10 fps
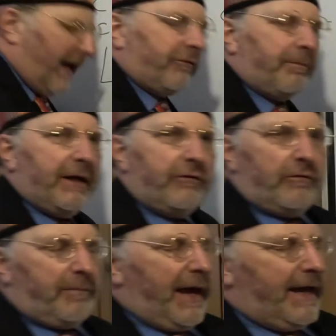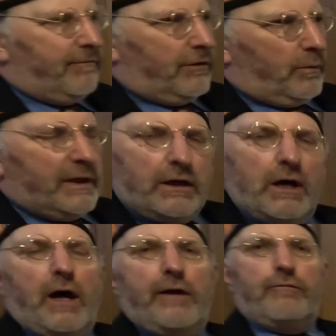aspects of behaviour that we
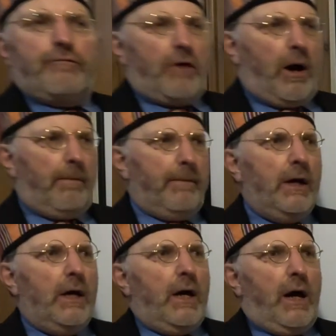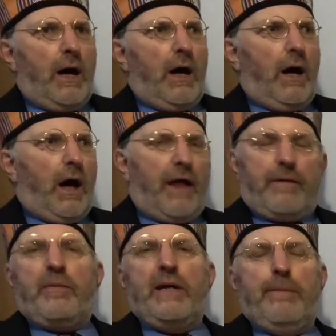learn from
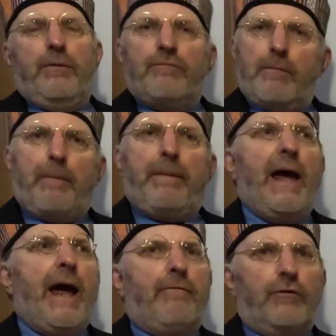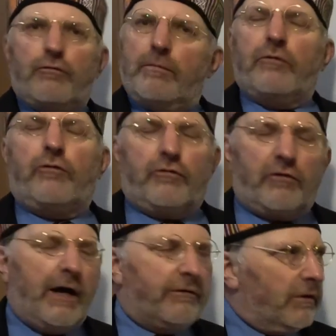other people, from our parents, from the
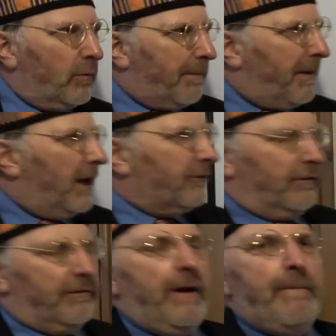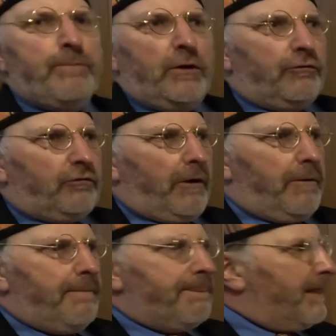society that we're part of.
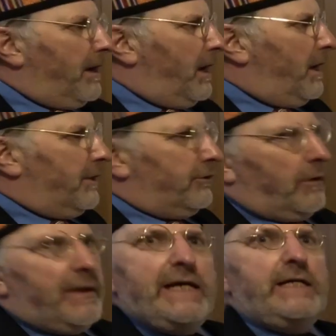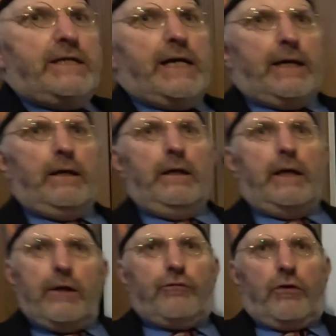So eating
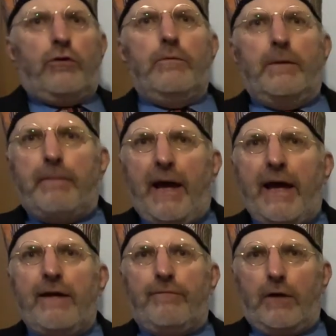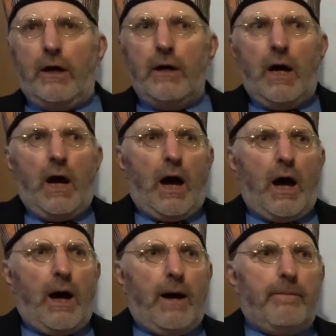is a human behaviour,
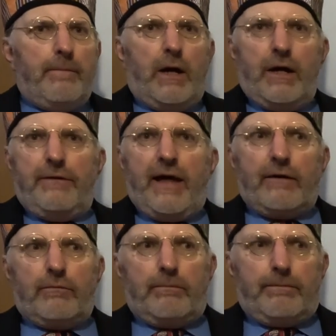and that